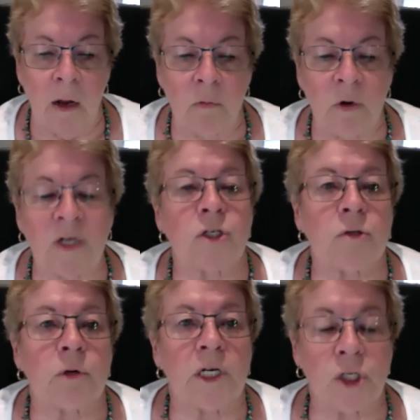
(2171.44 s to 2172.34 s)

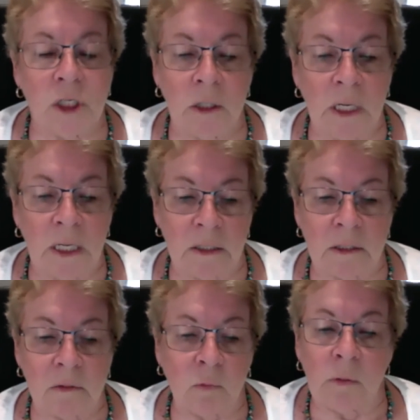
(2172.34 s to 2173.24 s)
Registration
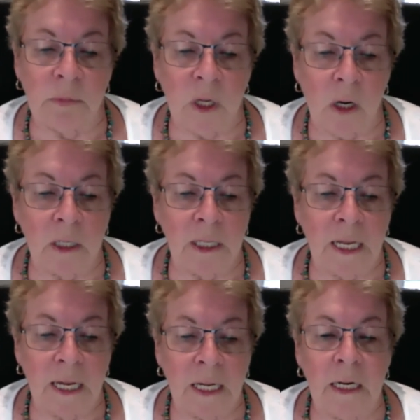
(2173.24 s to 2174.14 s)
will be
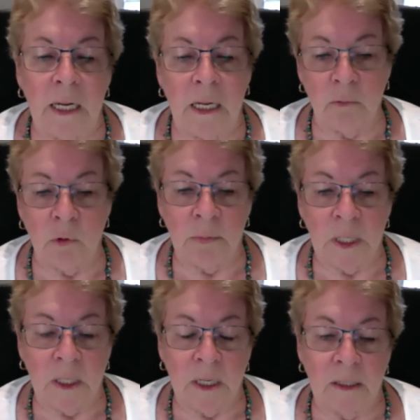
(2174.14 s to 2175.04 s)
online and will be
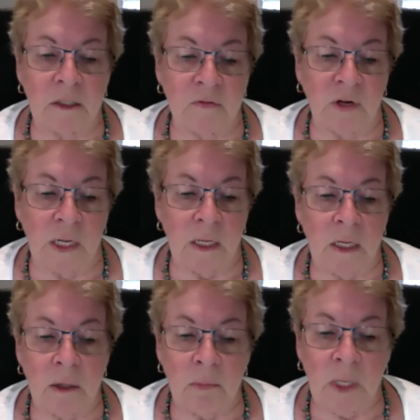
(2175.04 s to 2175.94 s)
announced via
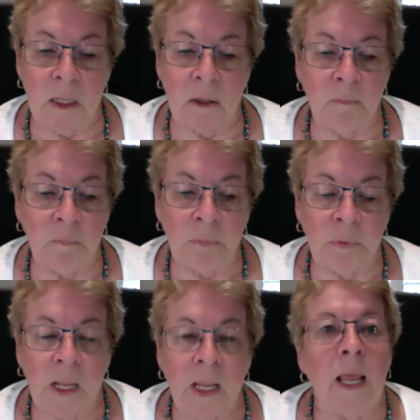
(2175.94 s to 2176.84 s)
email.
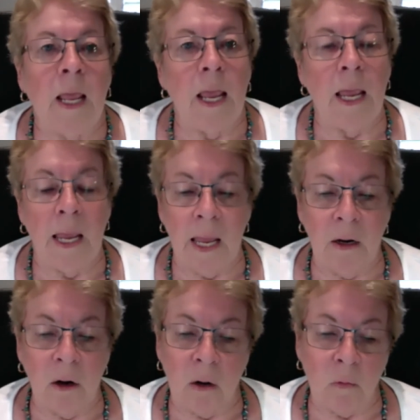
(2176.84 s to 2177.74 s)
And
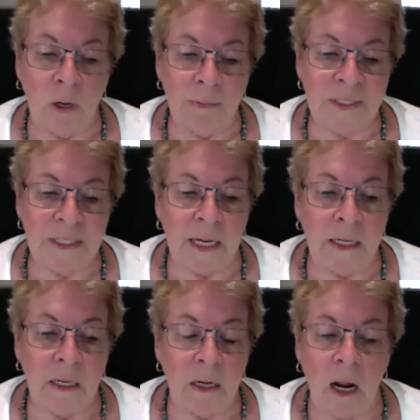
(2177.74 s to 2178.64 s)
our
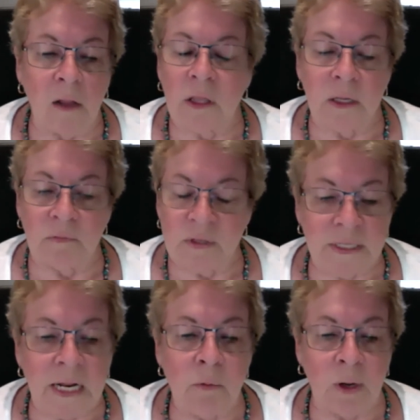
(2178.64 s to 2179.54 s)
website, the
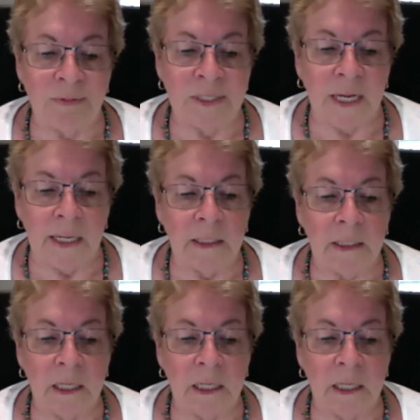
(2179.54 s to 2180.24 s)
state website,